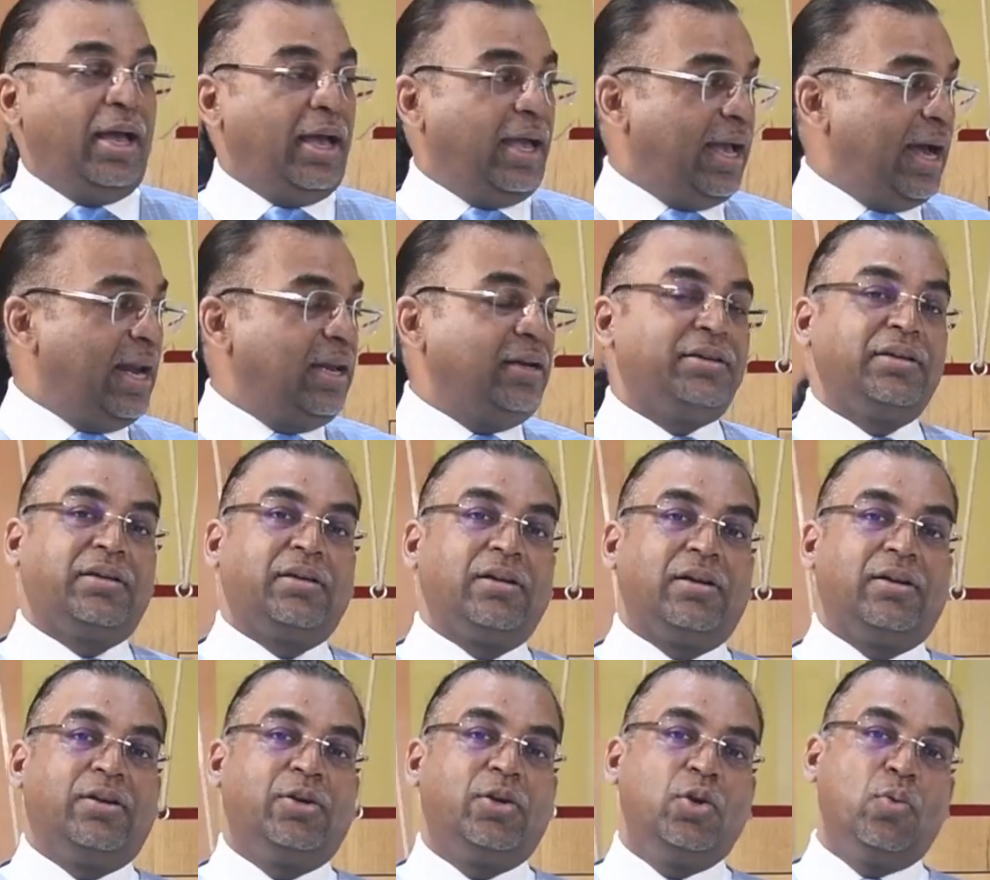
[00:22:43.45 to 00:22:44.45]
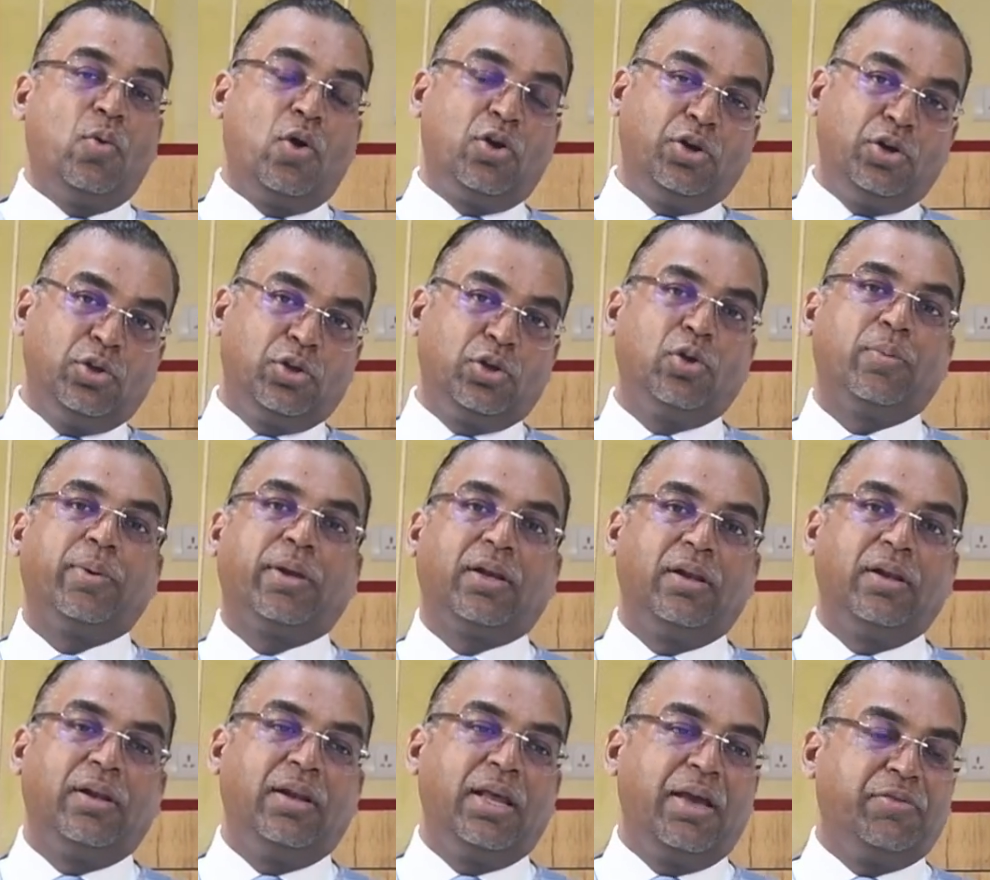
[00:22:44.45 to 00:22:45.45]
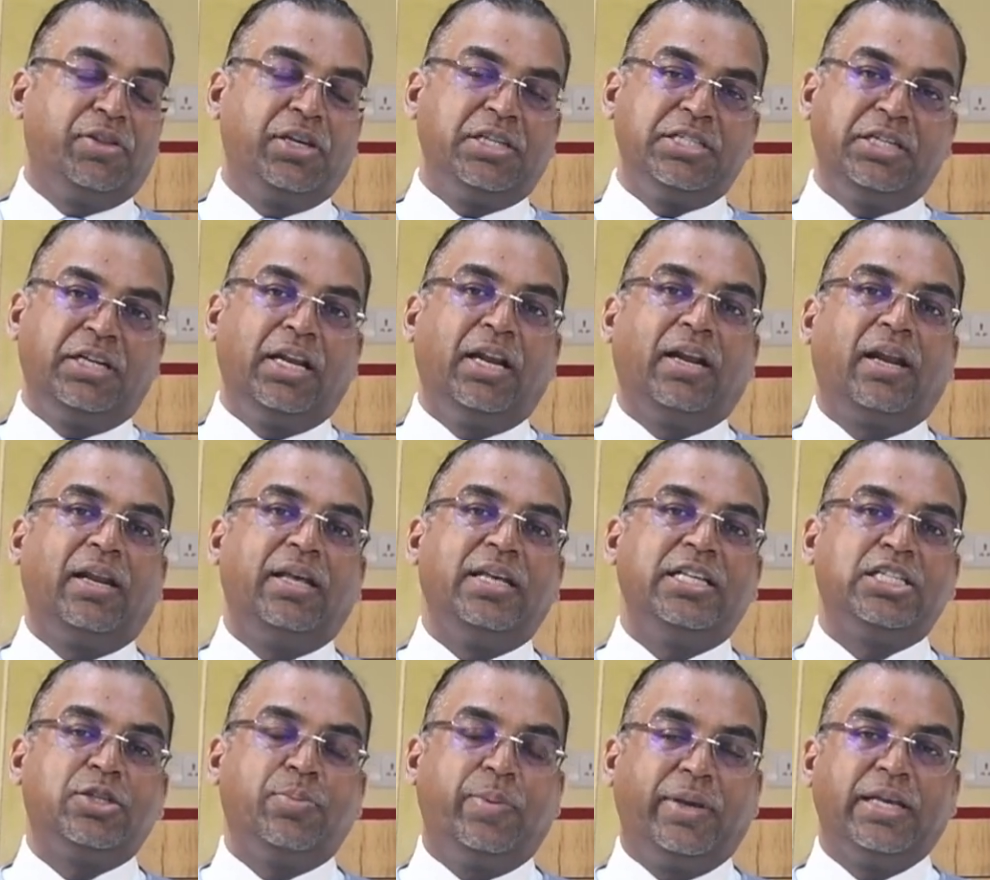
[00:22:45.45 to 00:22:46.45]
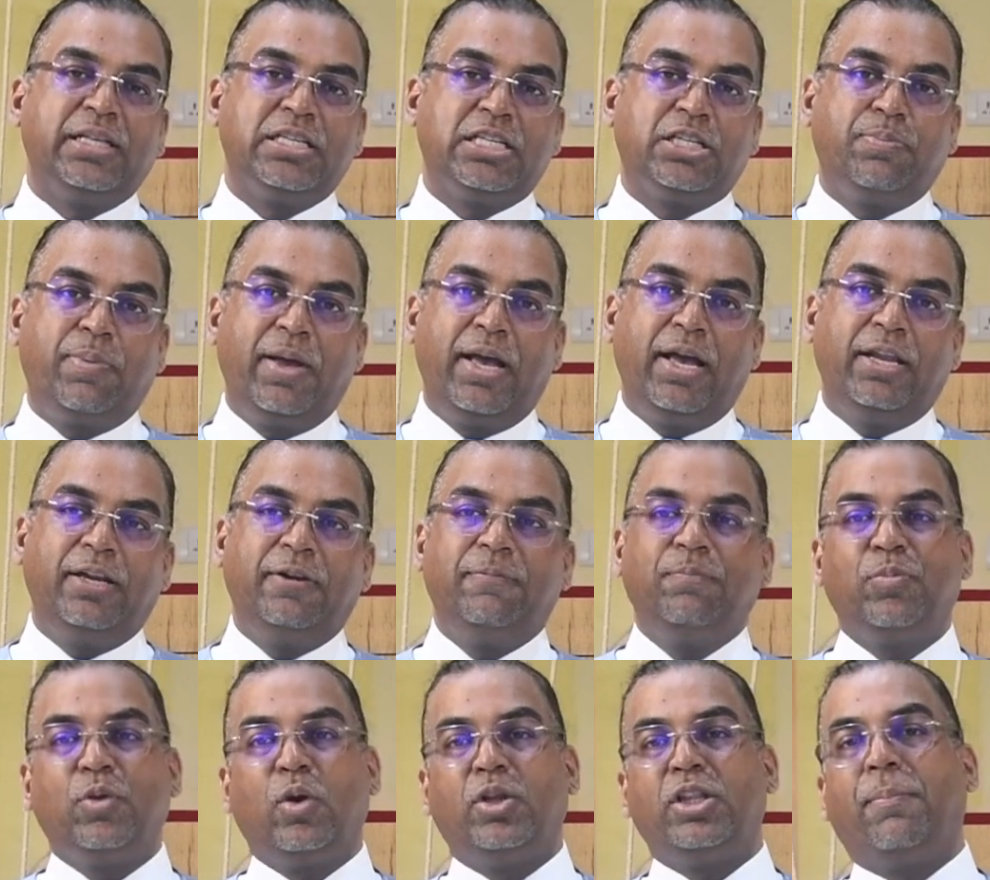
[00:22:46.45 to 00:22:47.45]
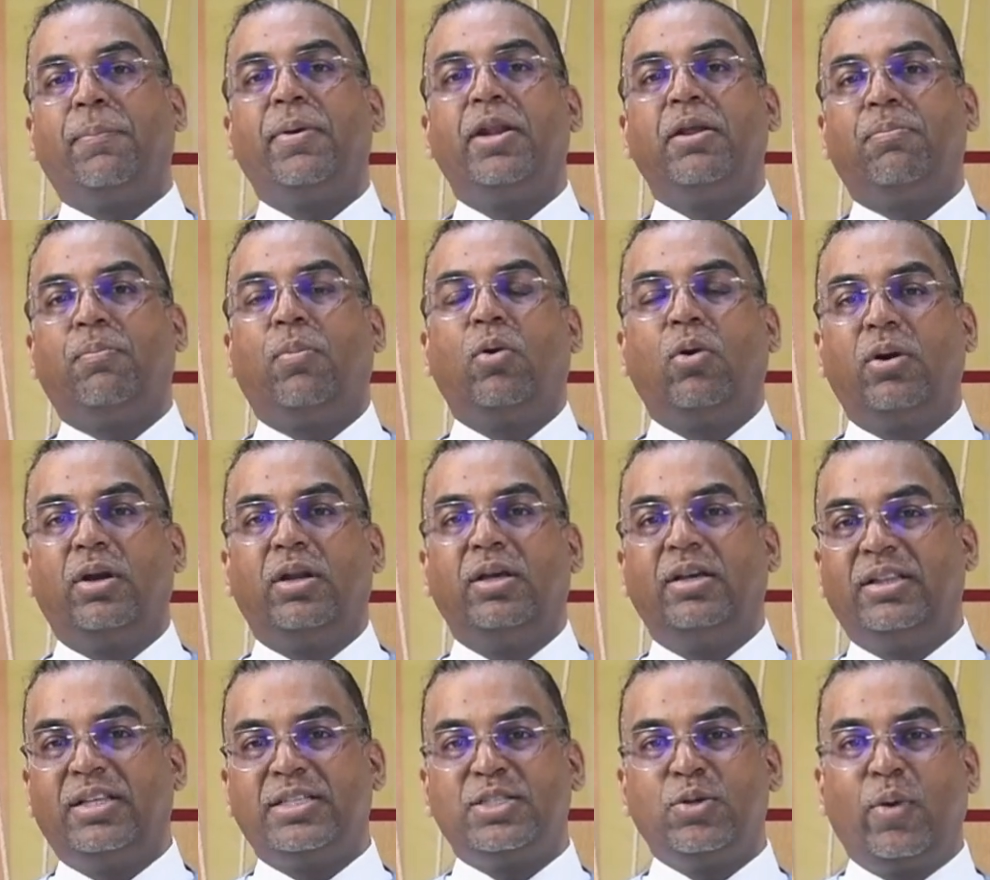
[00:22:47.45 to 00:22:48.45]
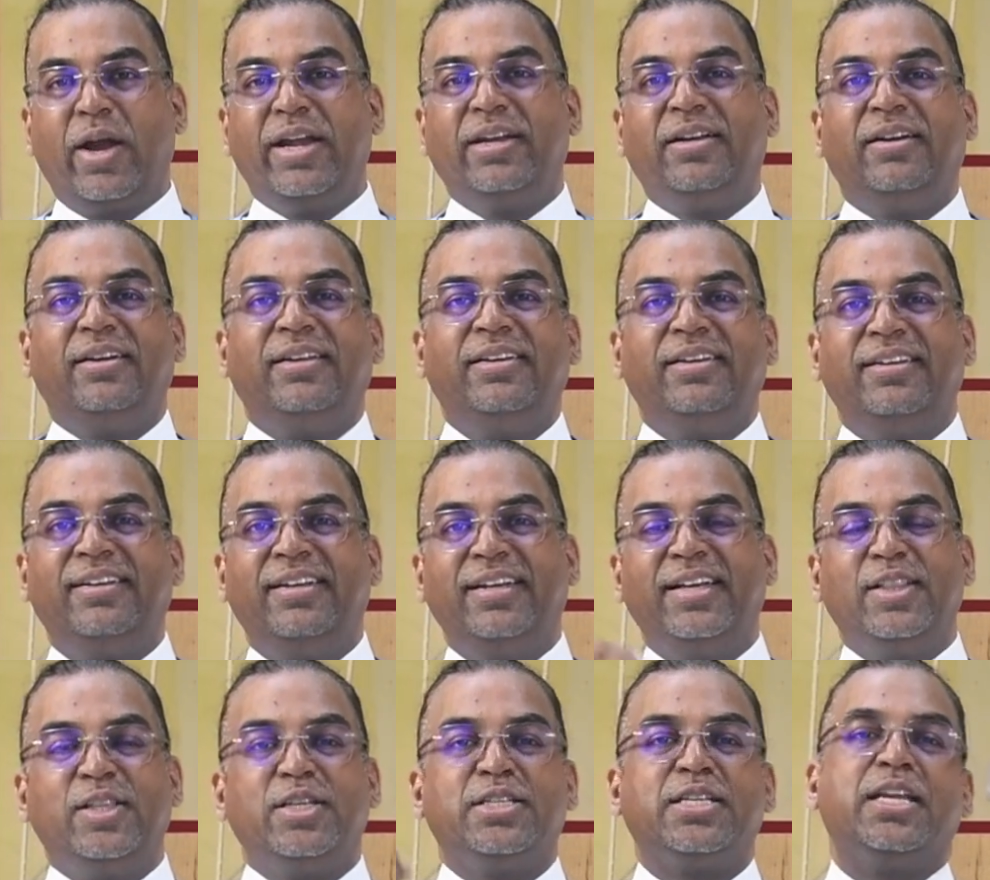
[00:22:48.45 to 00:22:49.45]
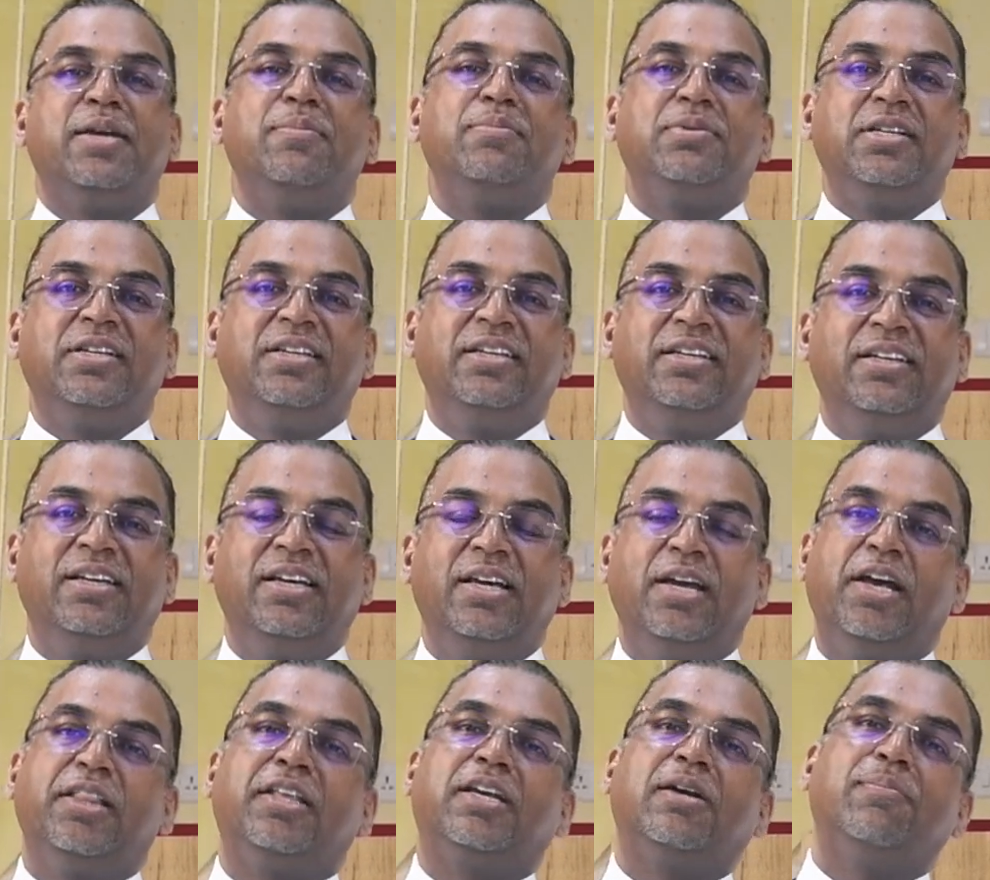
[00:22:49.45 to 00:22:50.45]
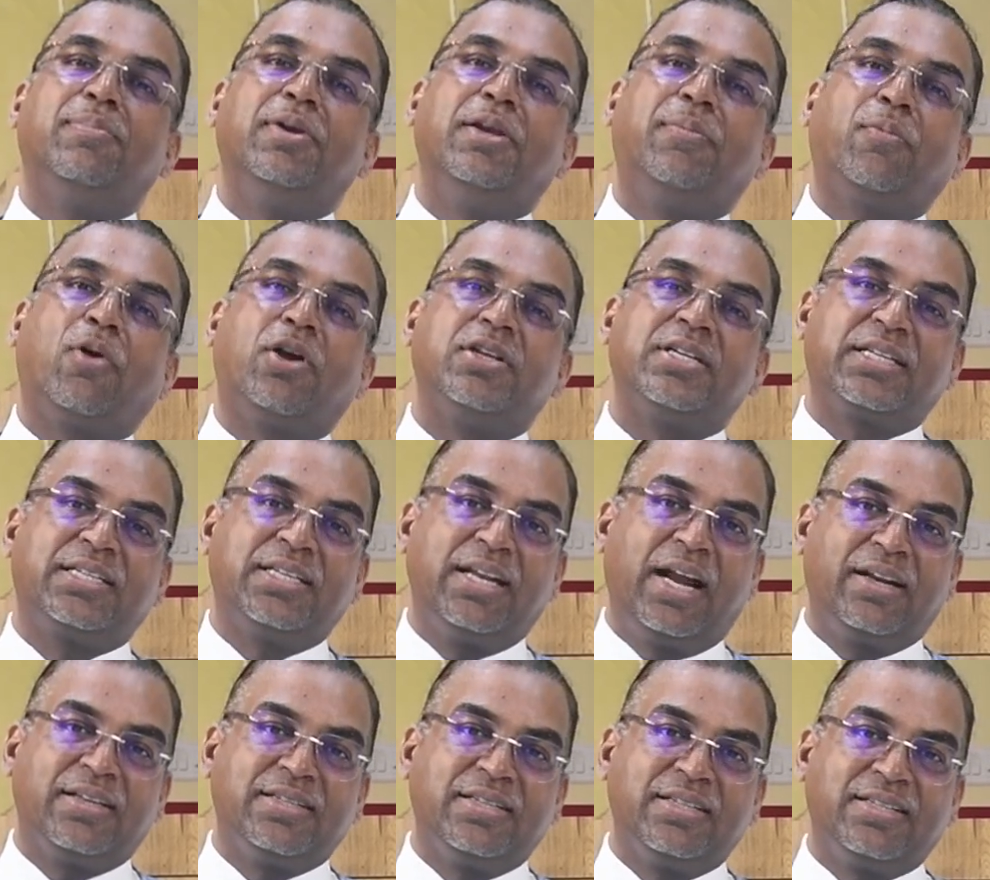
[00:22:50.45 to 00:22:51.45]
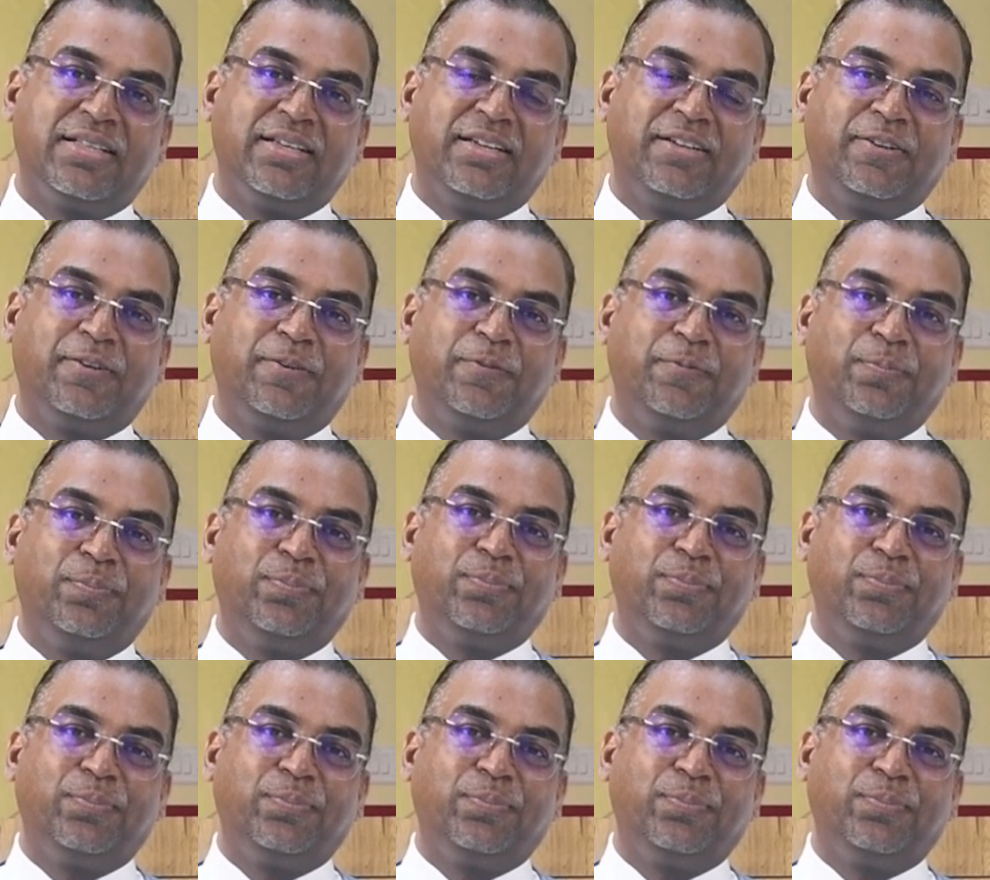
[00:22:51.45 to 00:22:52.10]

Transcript: Analytical, you walk into the cubicle, everything's neat and clean, spick and span. On the pin-up board, there's a YTD, there's an MTD, and the complete project status is there.